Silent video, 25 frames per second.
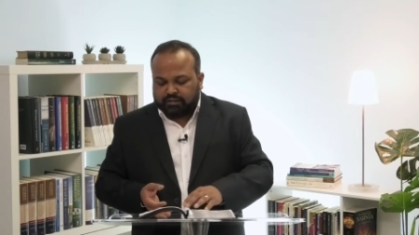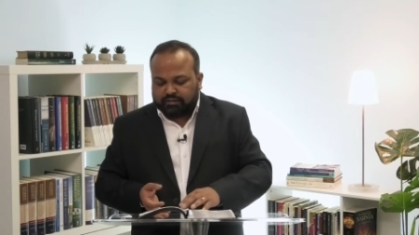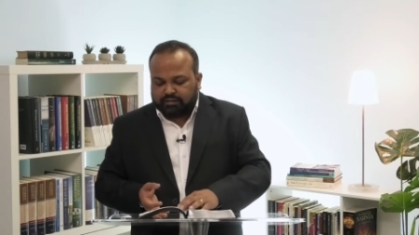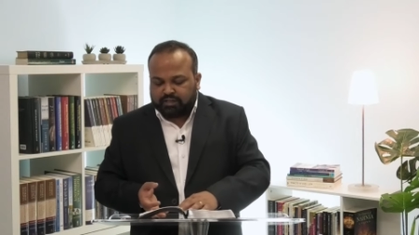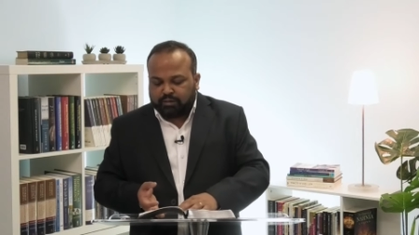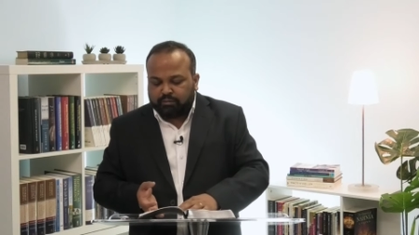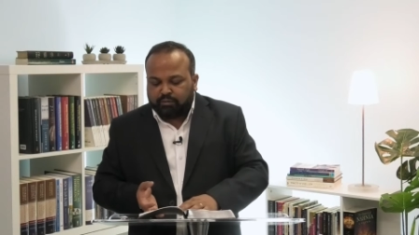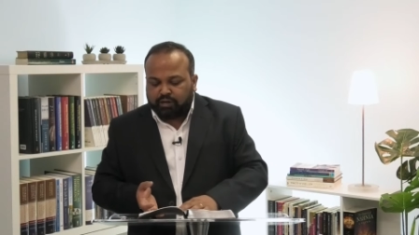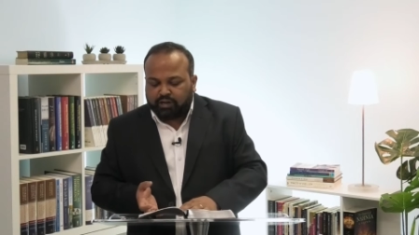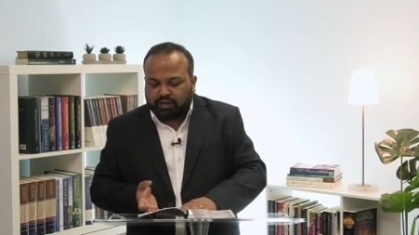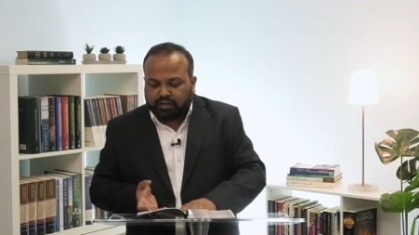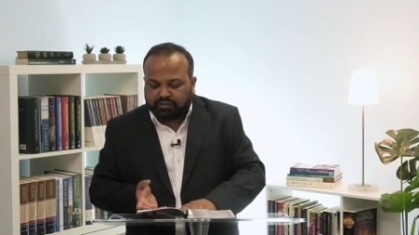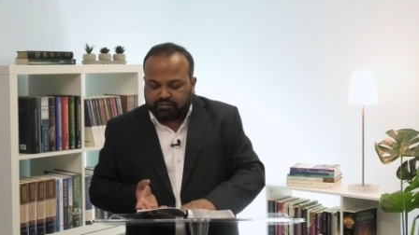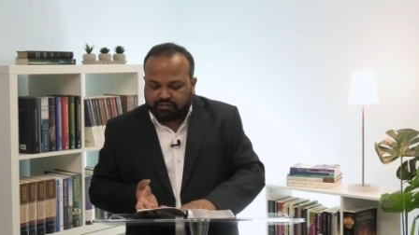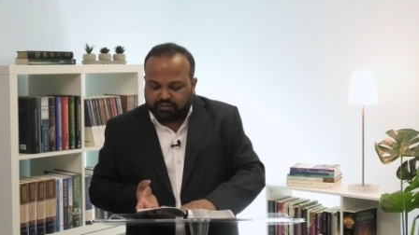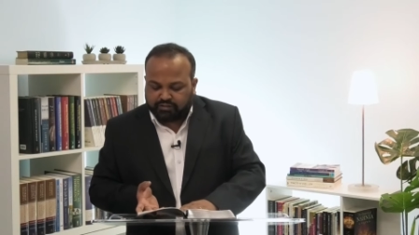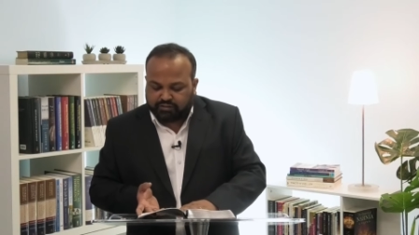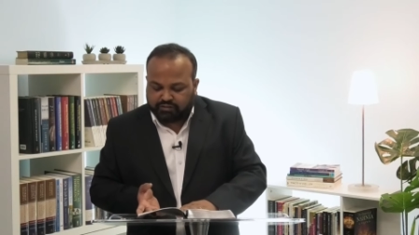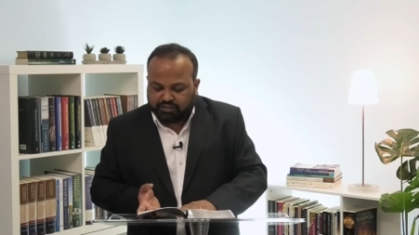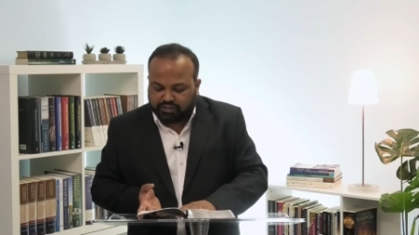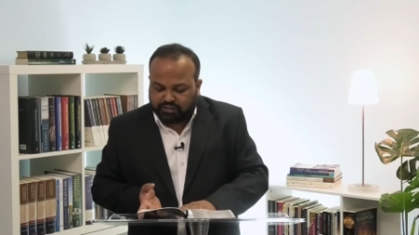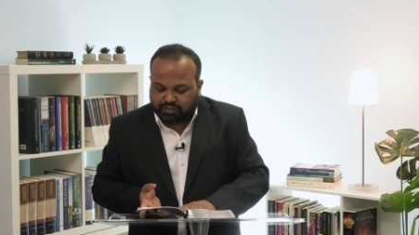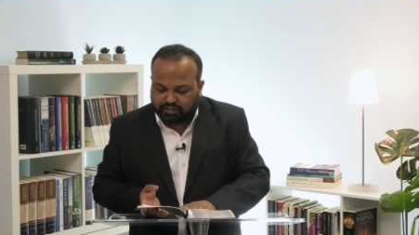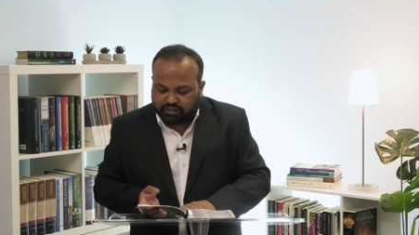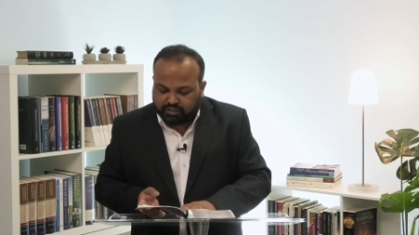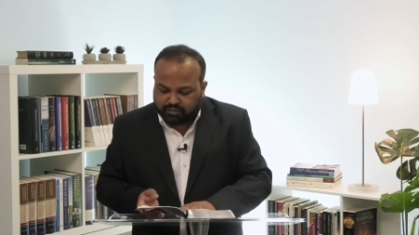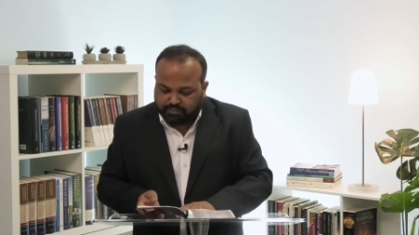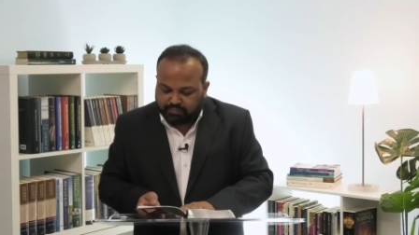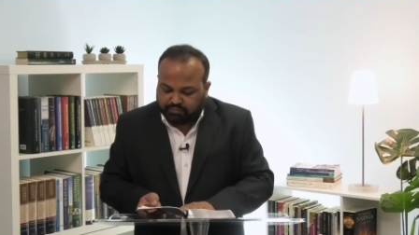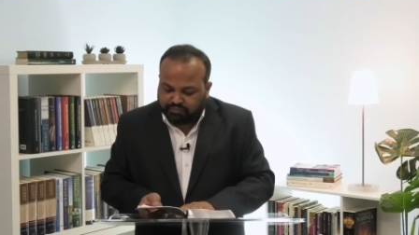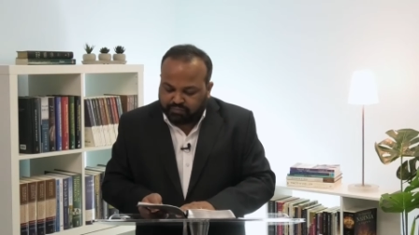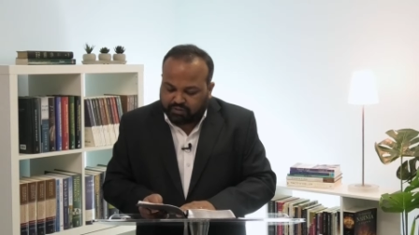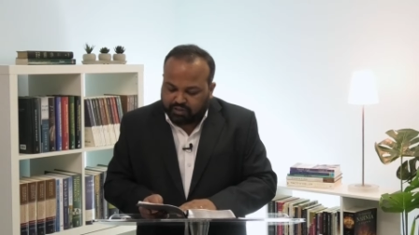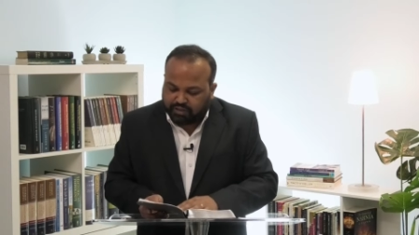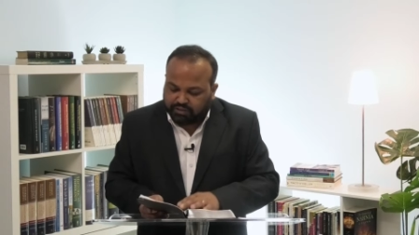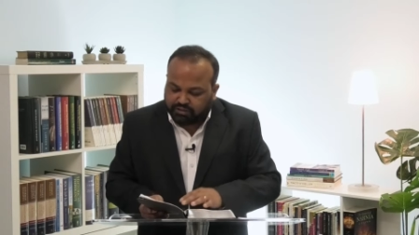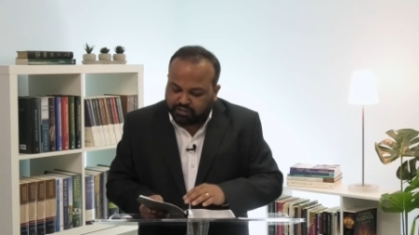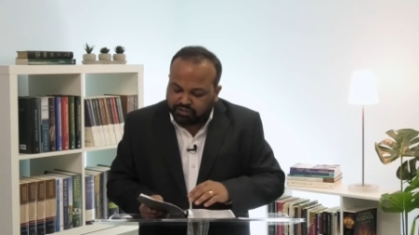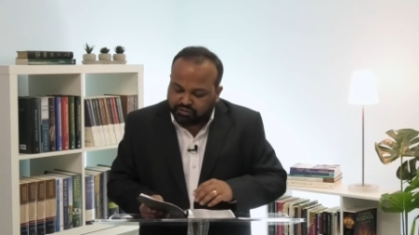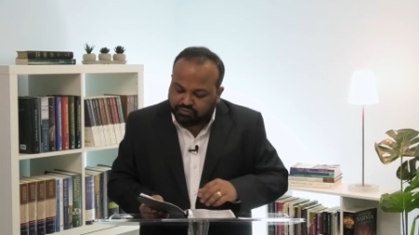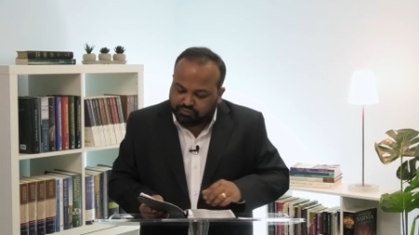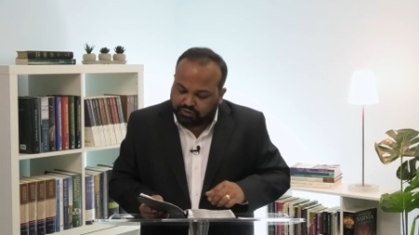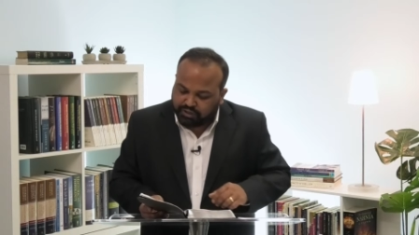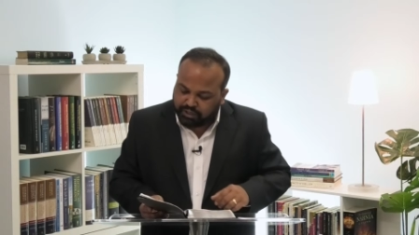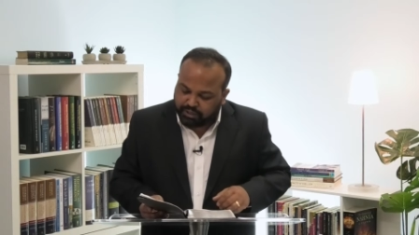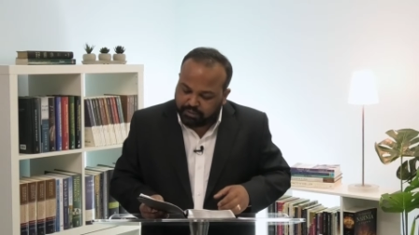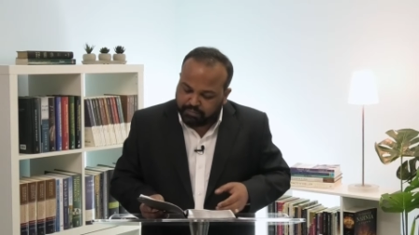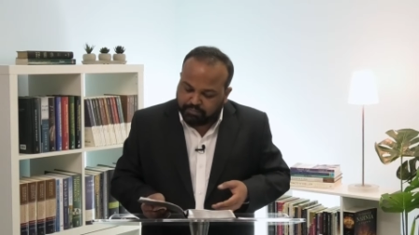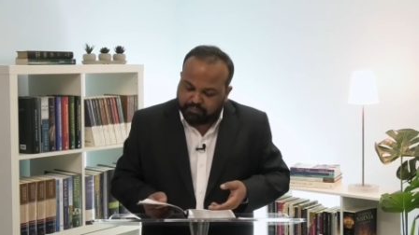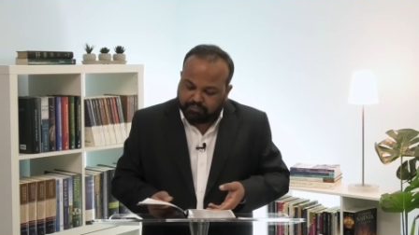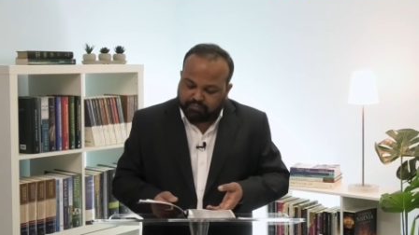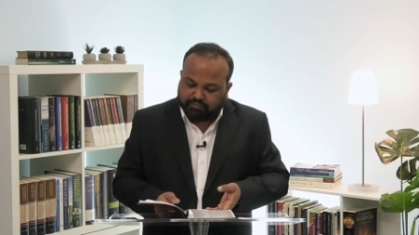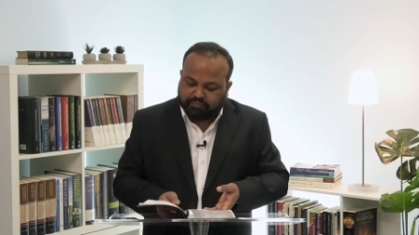summarizes it this way.